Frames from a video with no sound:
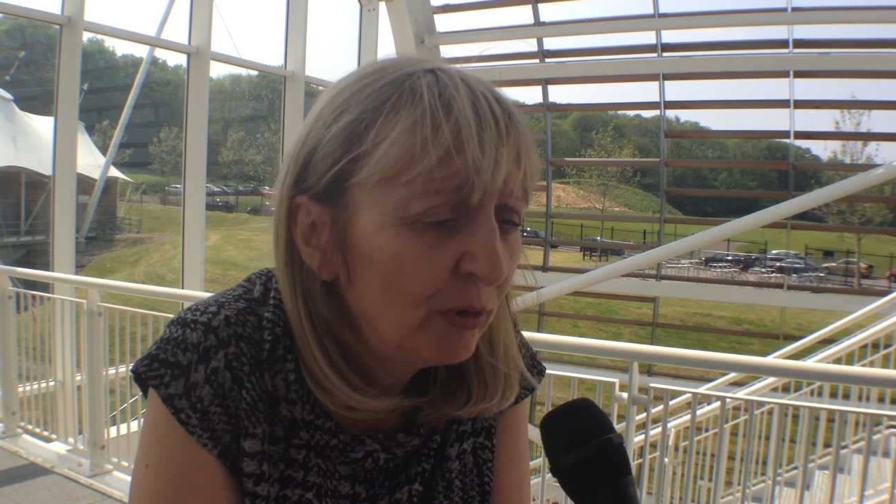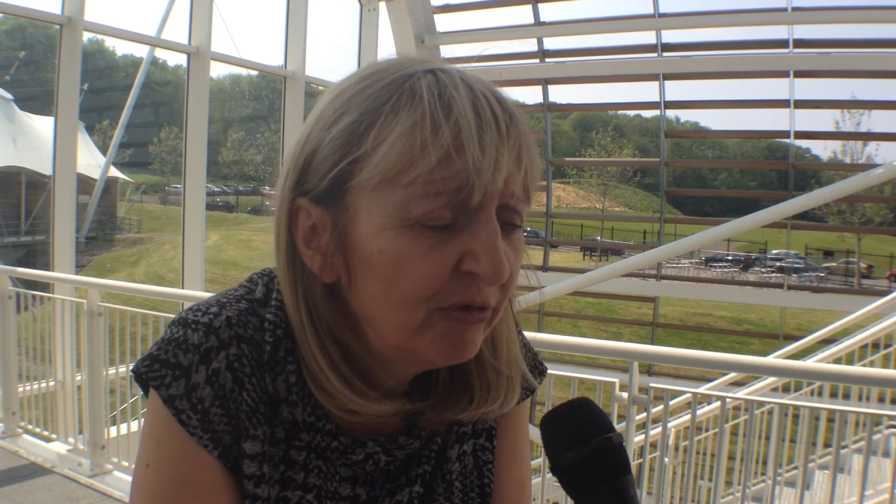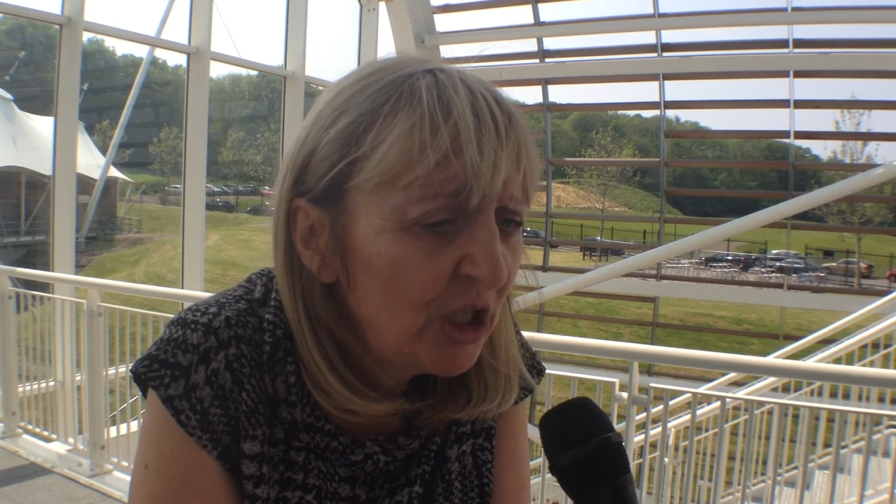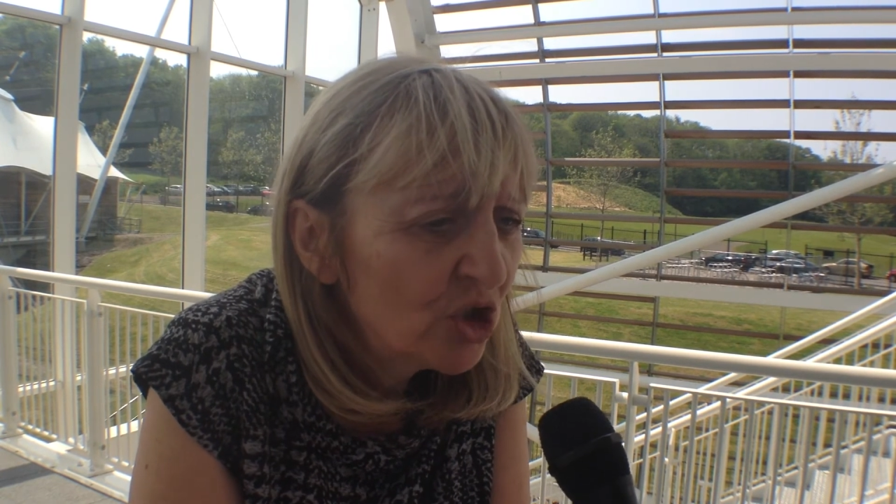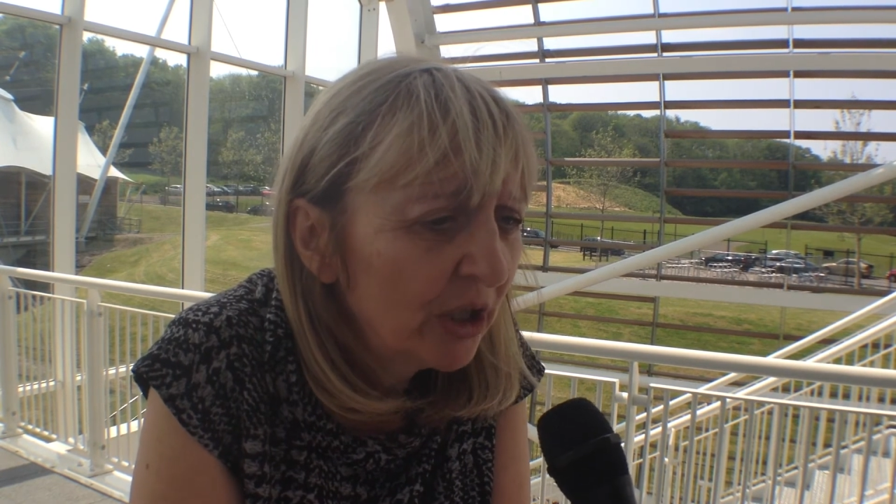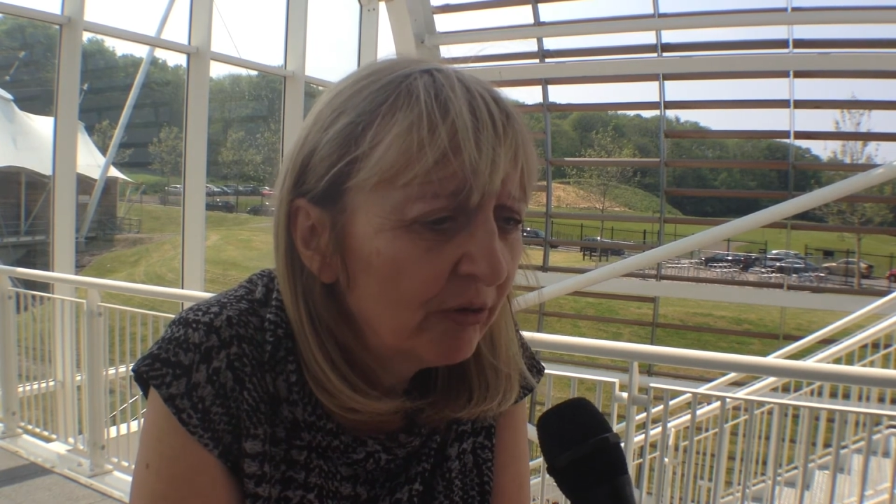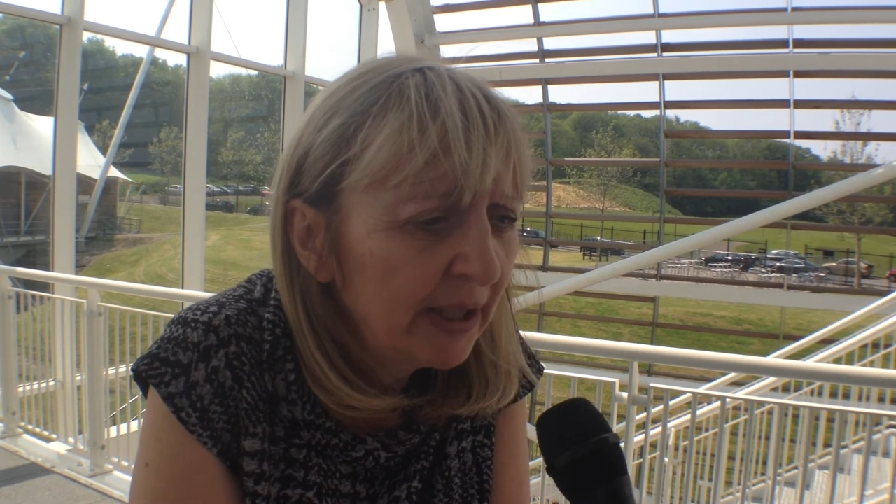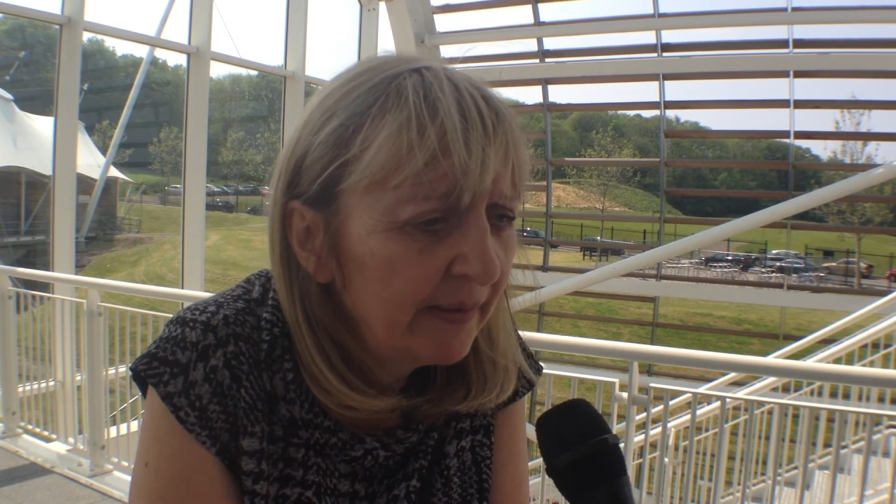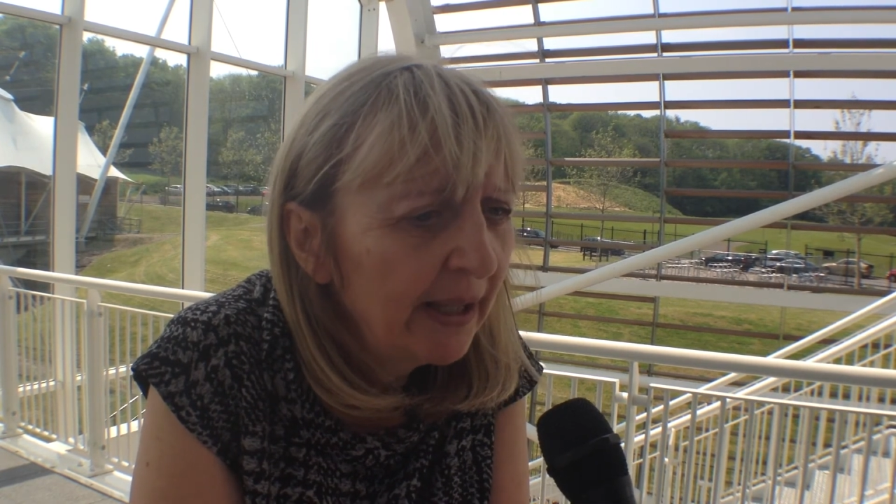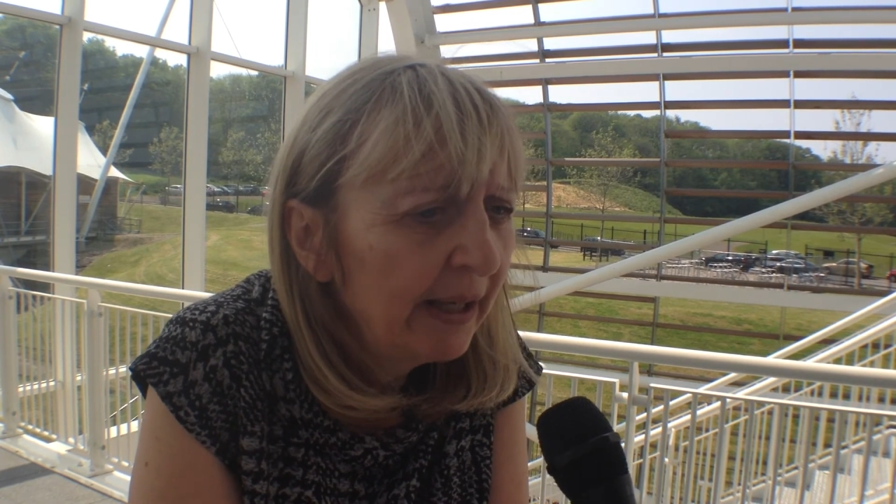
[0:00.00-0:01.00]
will
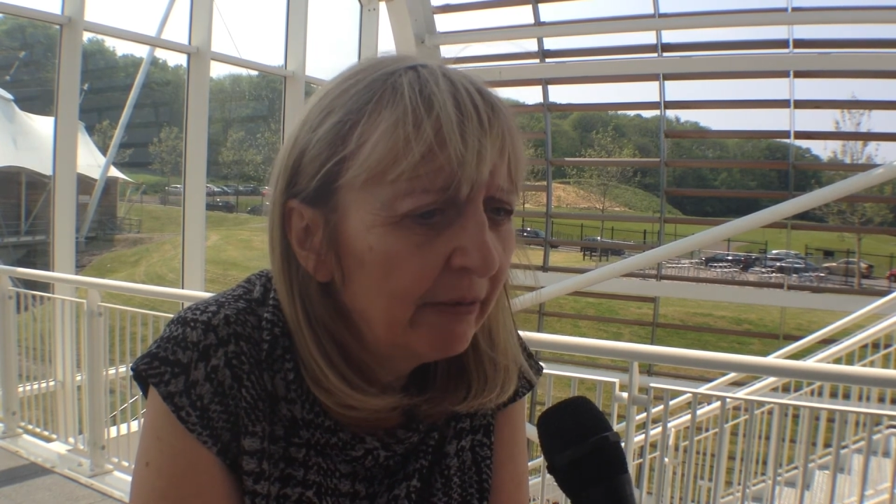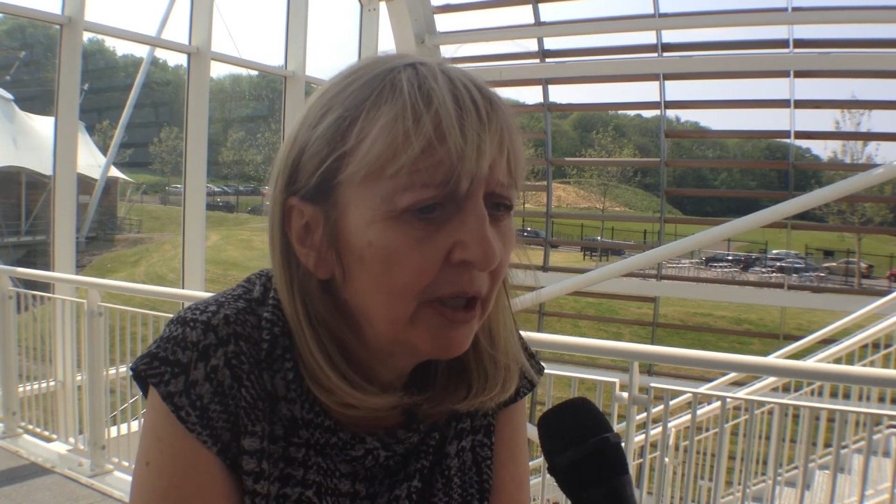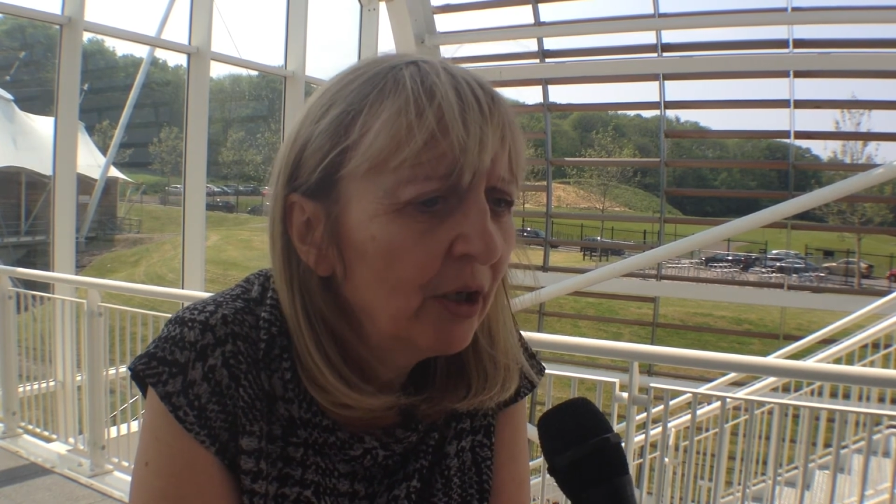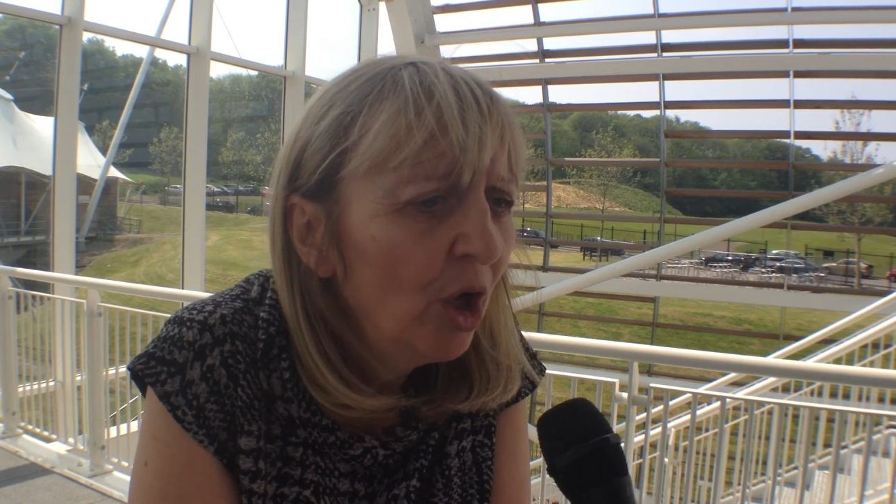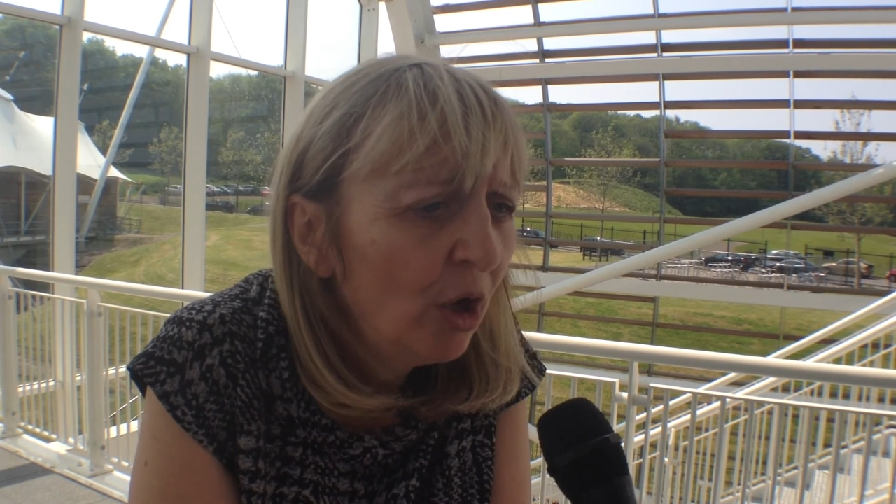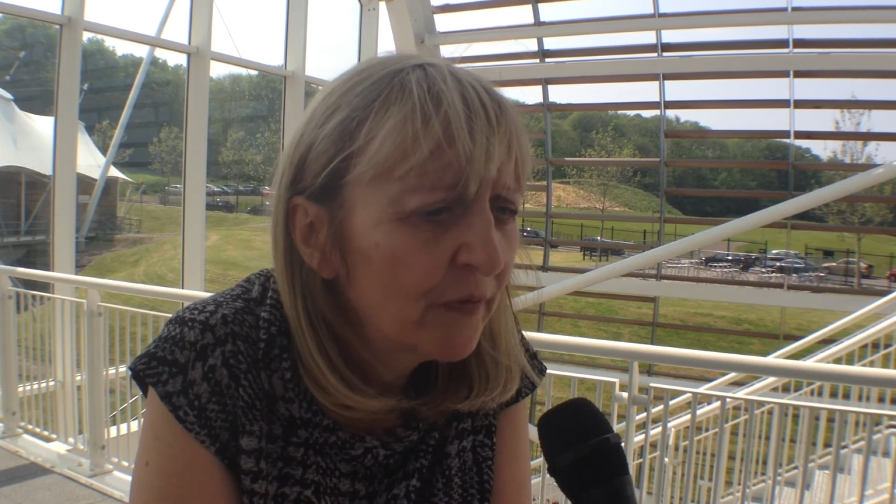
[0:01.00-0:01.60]
regenerate the area.